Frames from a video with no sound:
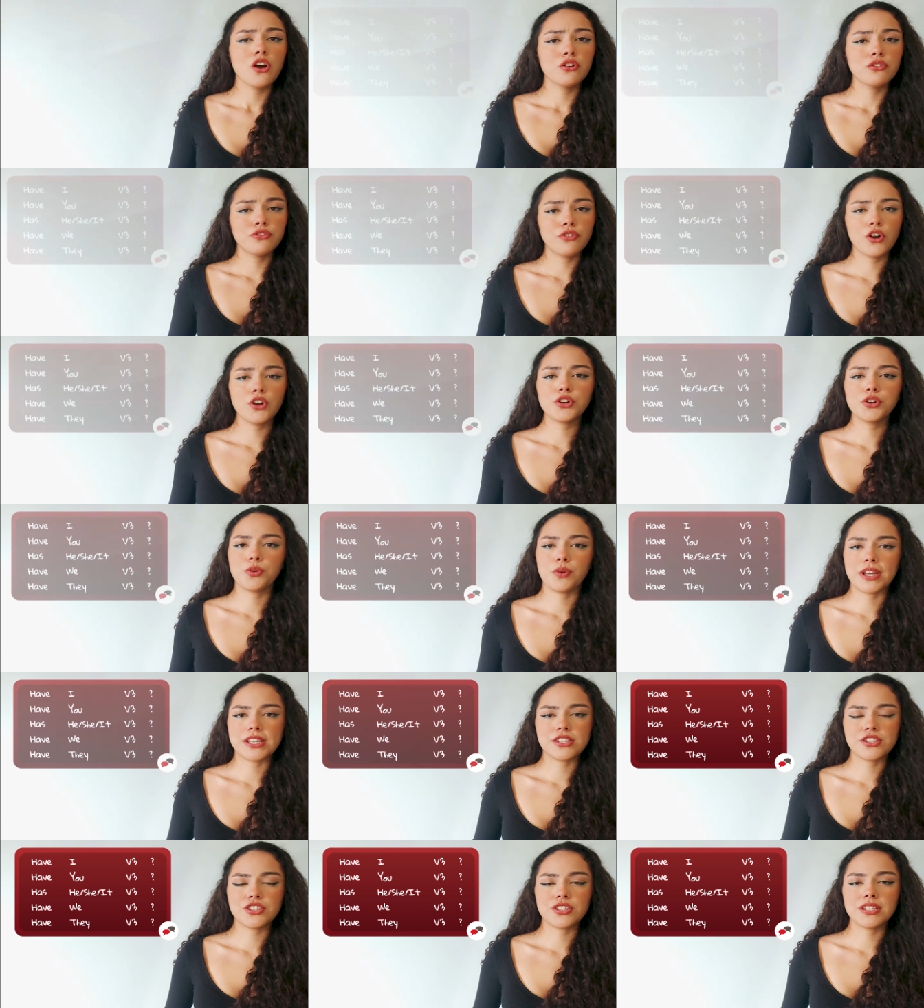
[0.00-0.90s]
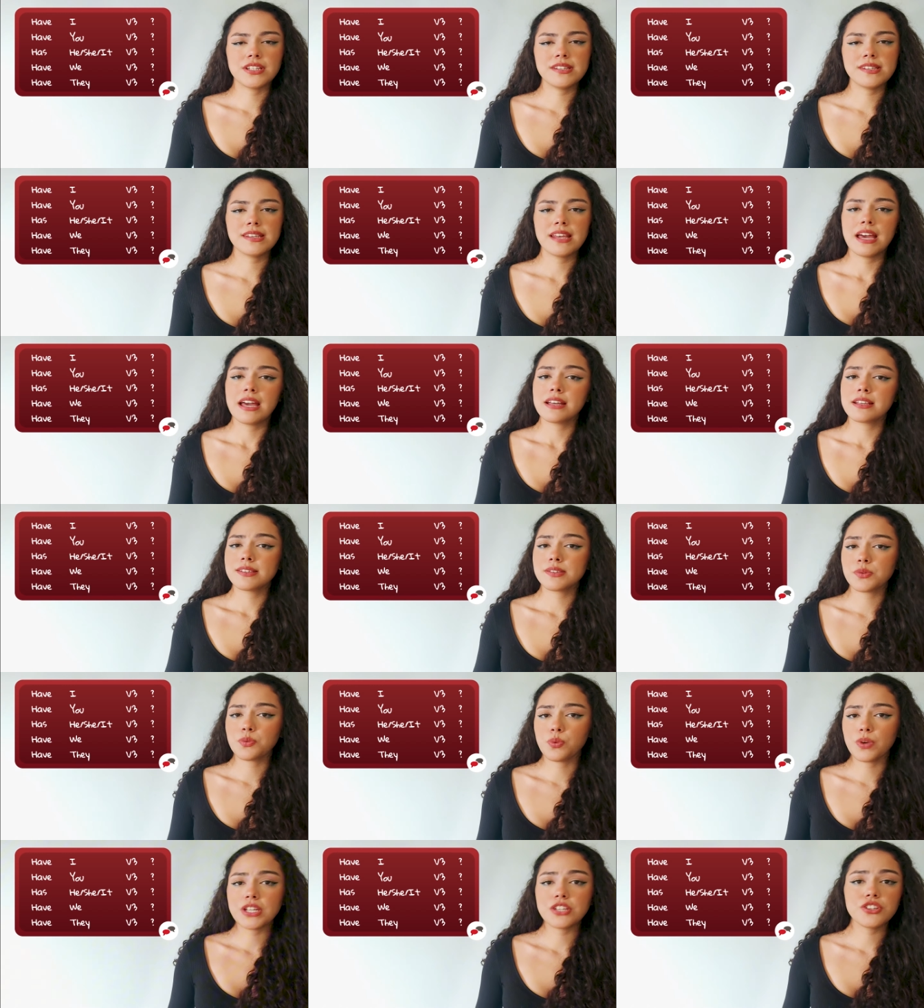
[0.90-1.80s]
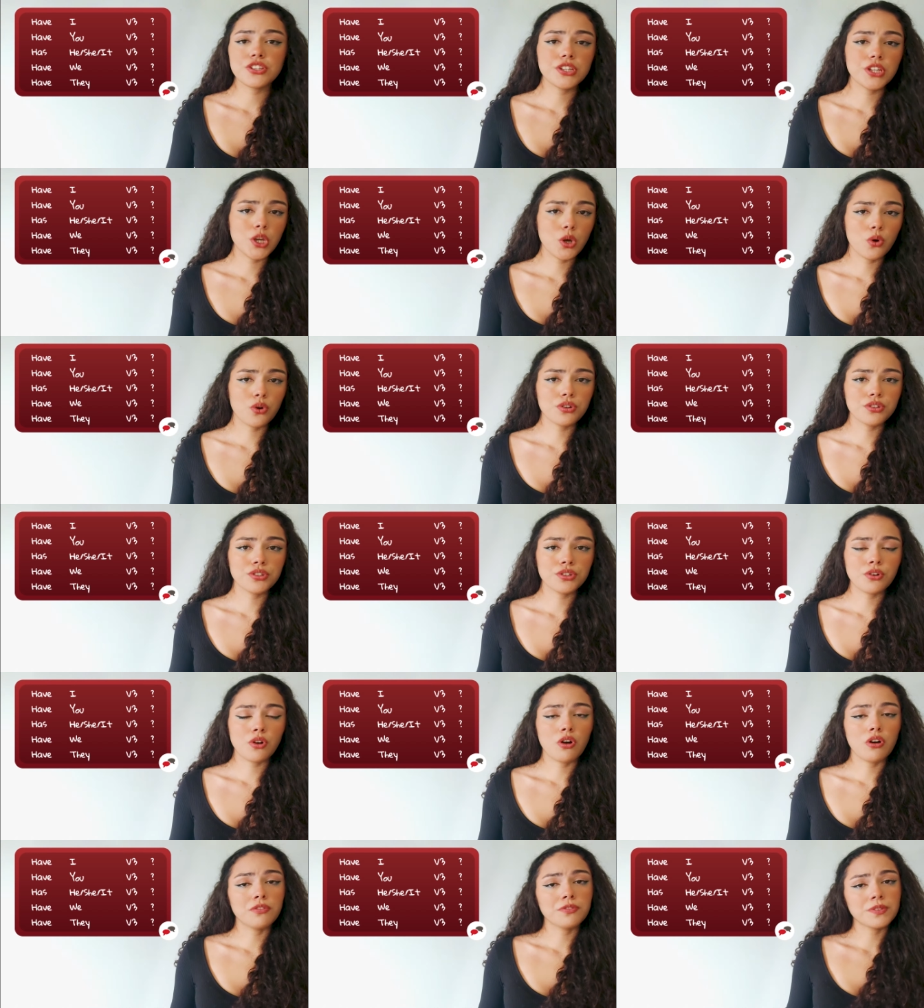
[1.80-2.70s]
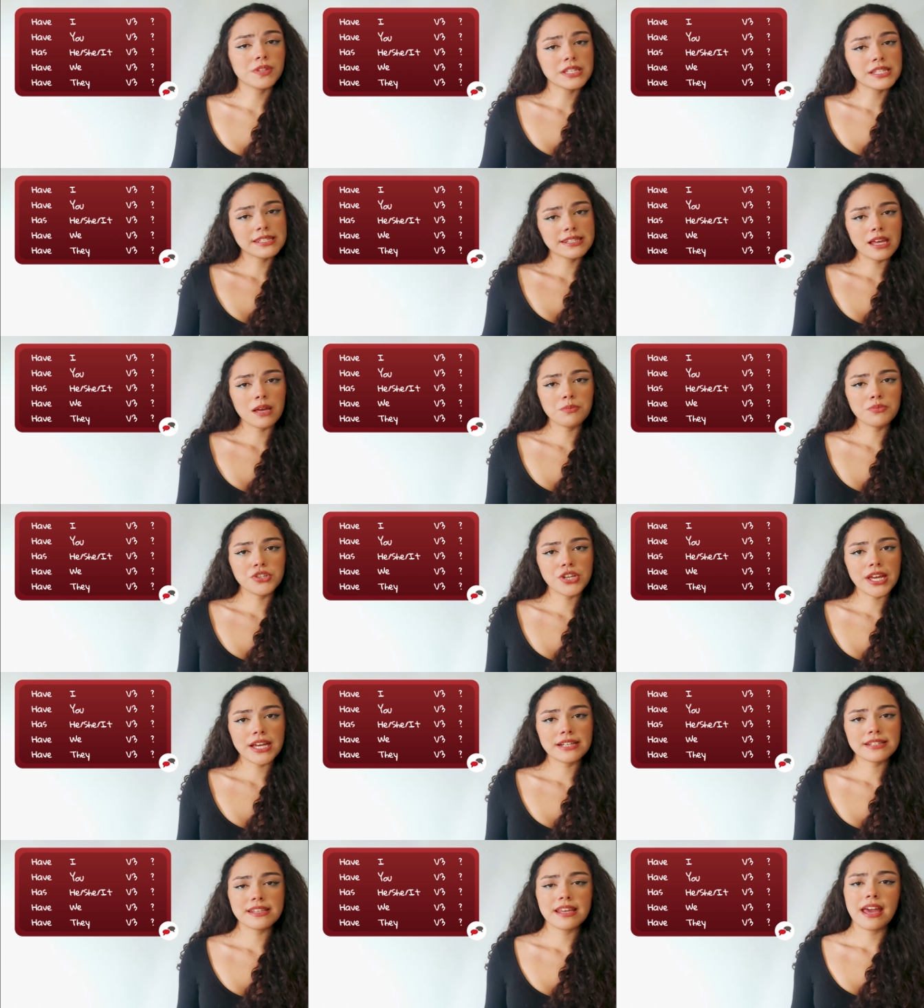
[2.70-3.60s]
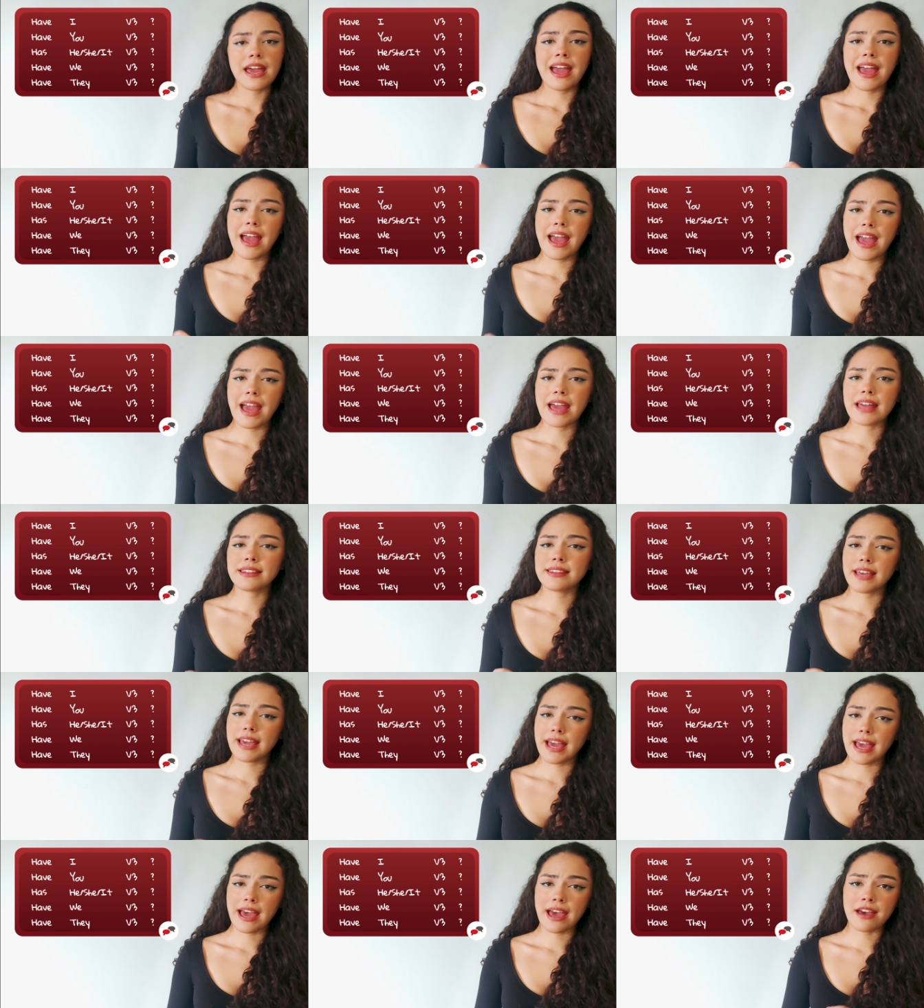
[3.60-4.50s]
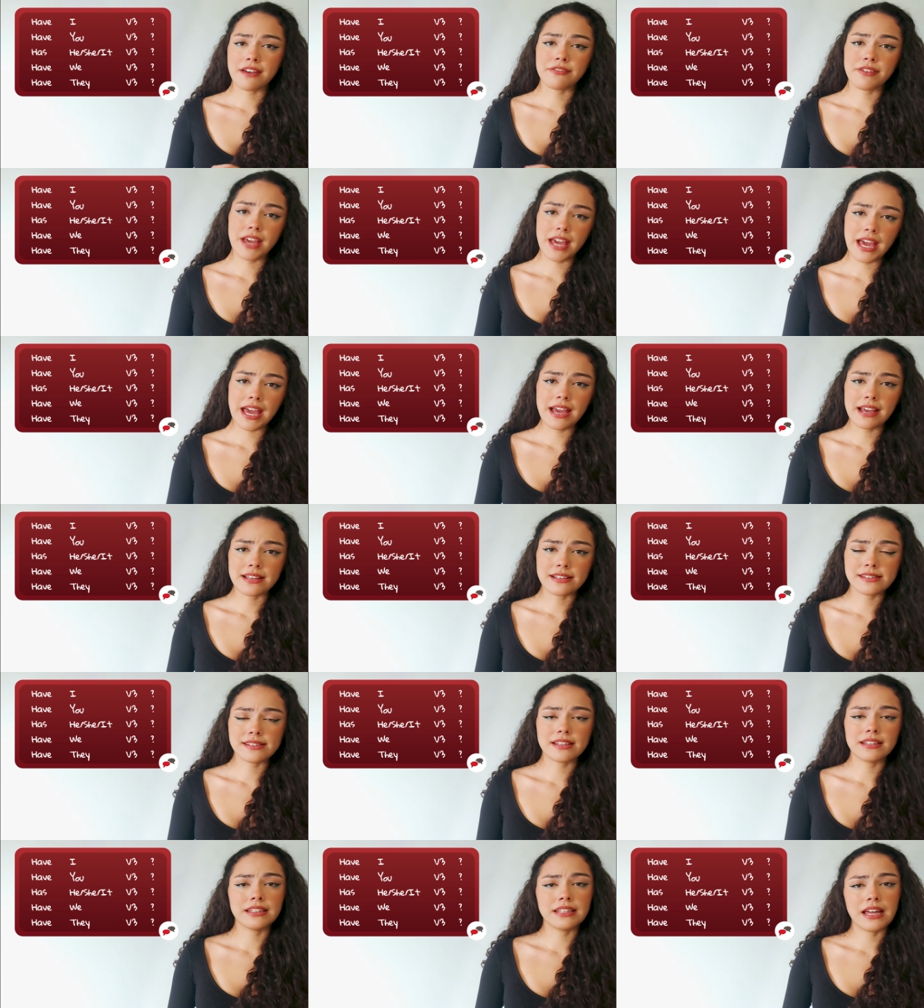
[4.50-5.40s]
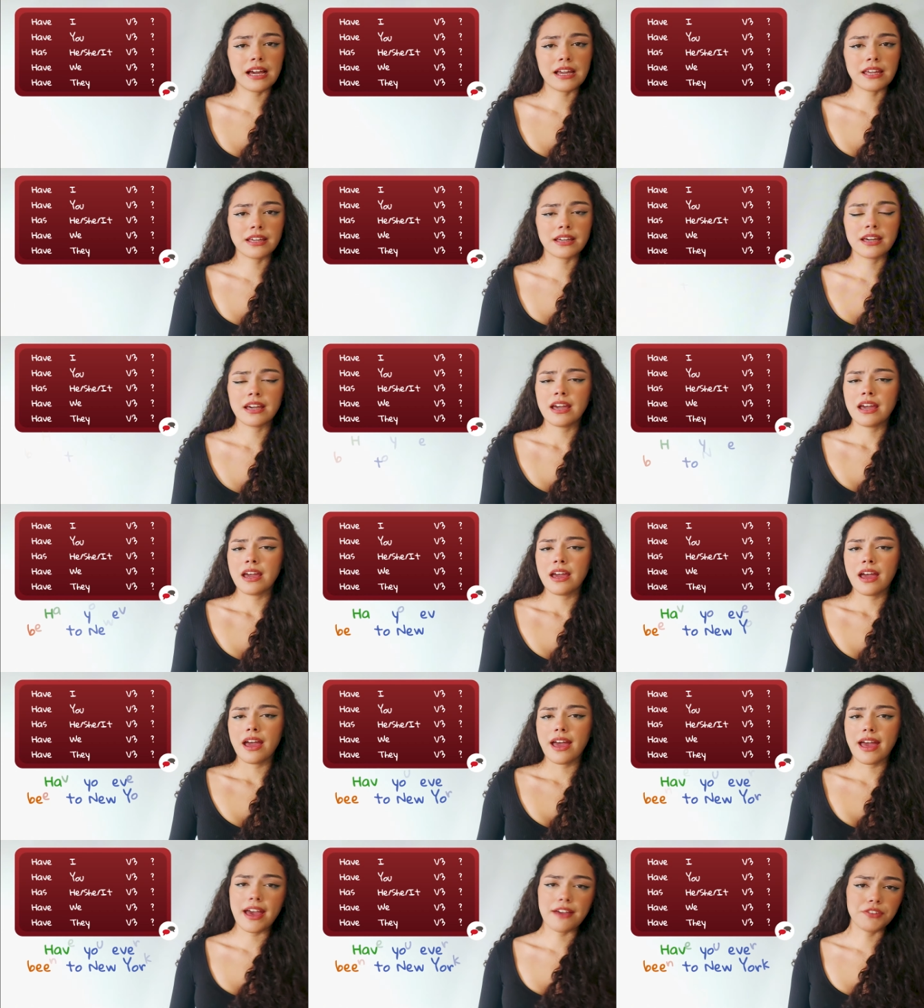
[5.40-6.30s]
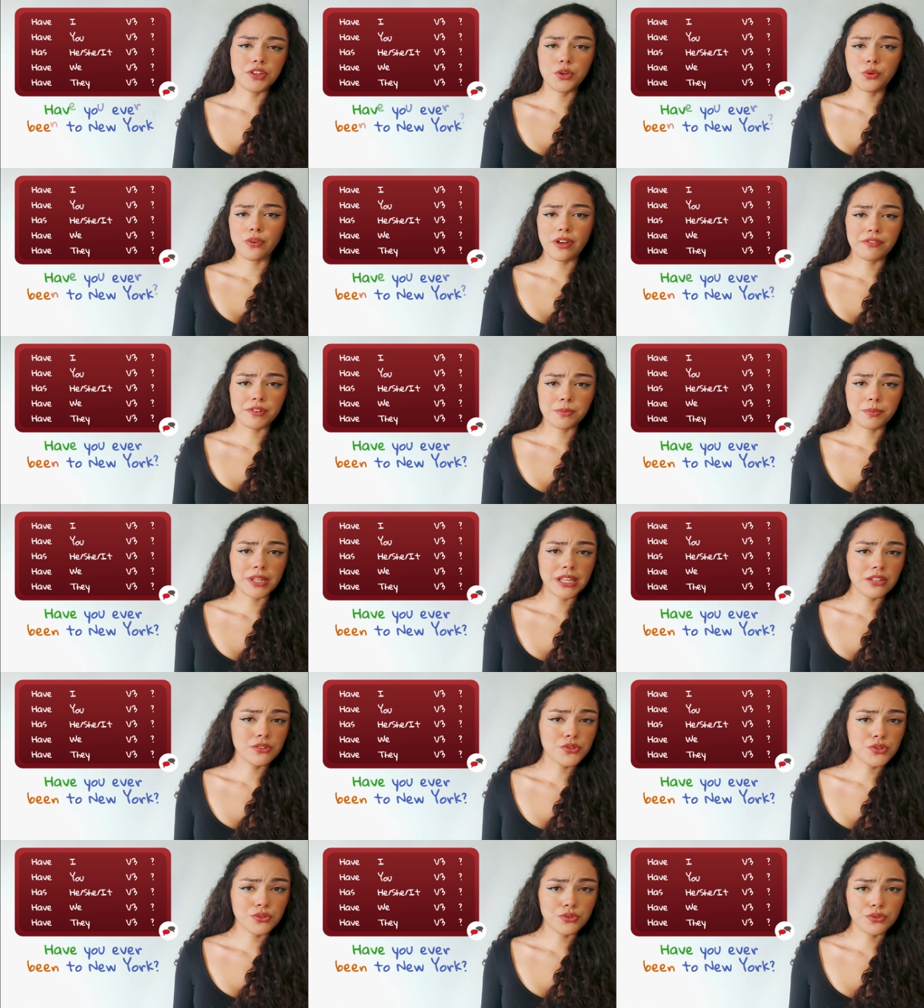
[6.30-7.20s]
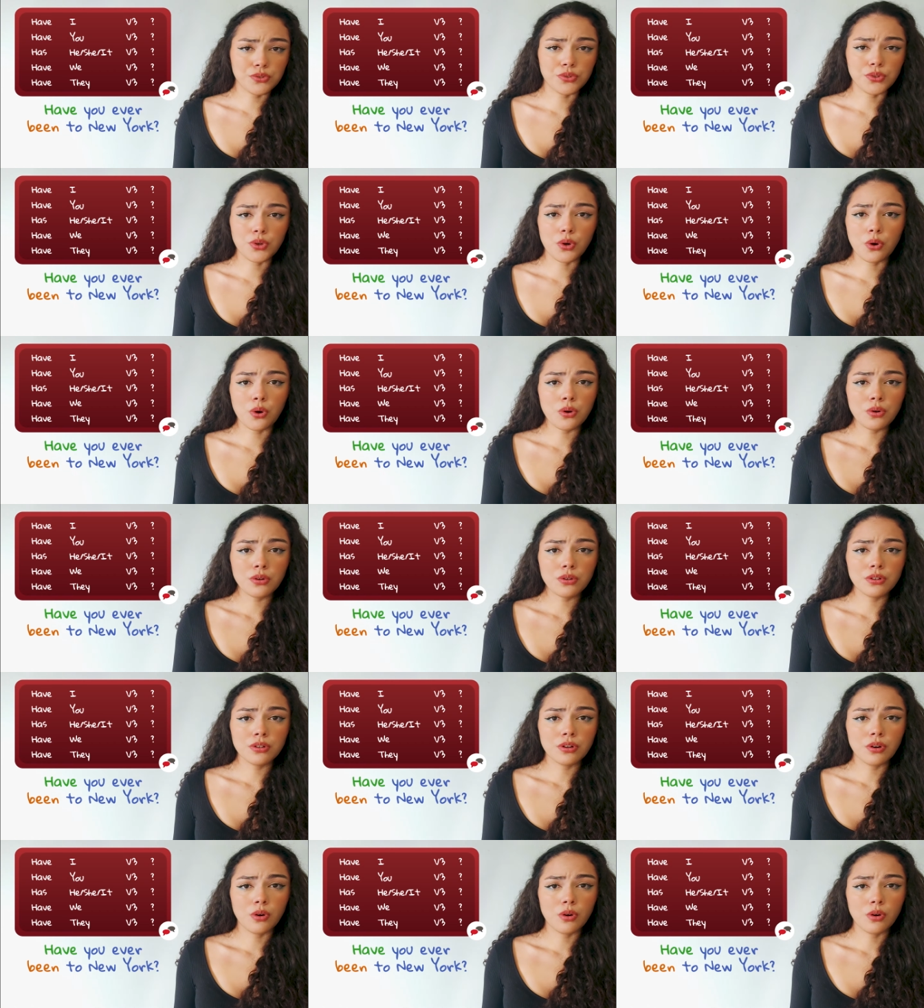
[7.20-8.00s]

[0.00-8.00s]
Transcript: For questions, switch the order of the subject and have has, like have you ever been to New York?